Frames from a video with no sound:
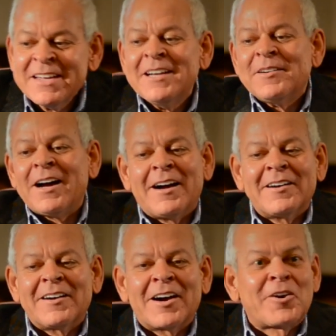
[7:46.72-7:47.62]

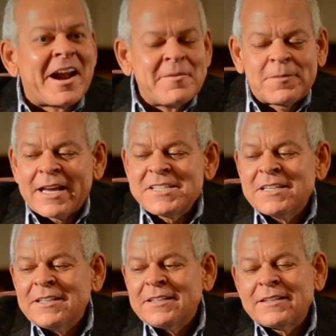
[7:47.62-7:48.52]
a great place,
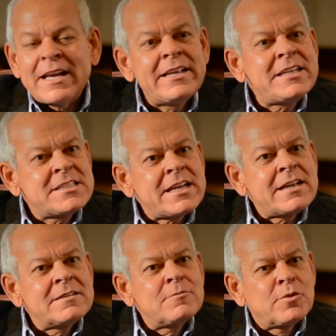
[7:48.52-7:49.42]
that he
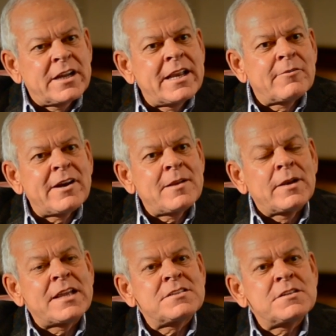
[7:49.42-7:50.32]
said, we're getting ready to
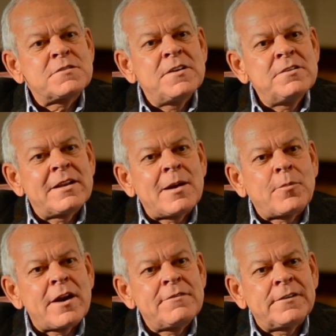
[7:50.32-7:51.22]
bless this food, can I
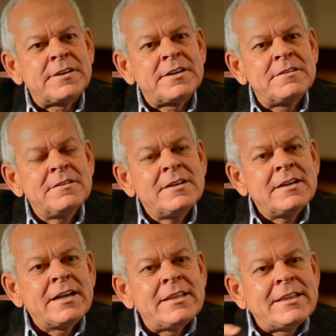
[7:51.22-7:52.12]
pray for you?
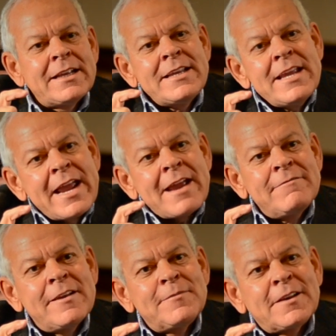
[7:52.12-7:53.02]
And then he gave
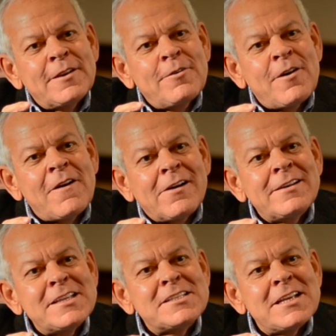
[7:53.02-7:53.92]
them the little card
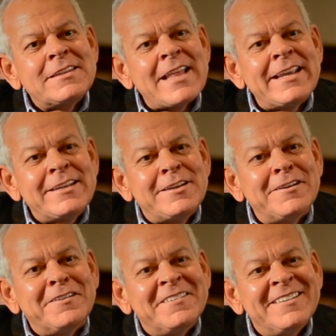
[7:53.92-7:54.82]
that said, thank
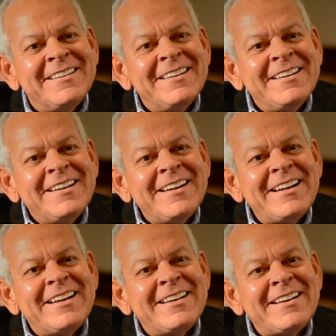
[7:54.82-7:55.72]
you.
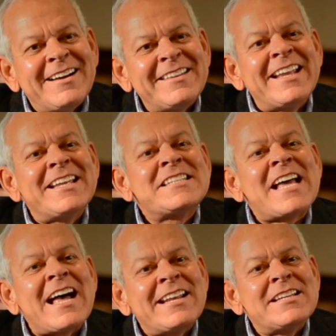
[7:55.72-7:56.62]
And then
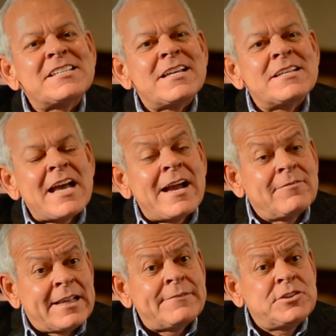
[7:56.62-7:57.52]
inside it says, I have
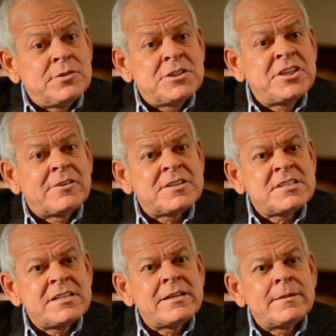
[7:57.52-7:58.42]
left you a generous
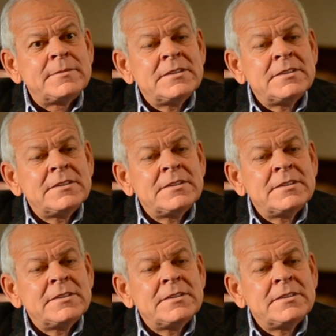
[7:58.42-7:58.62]
tip,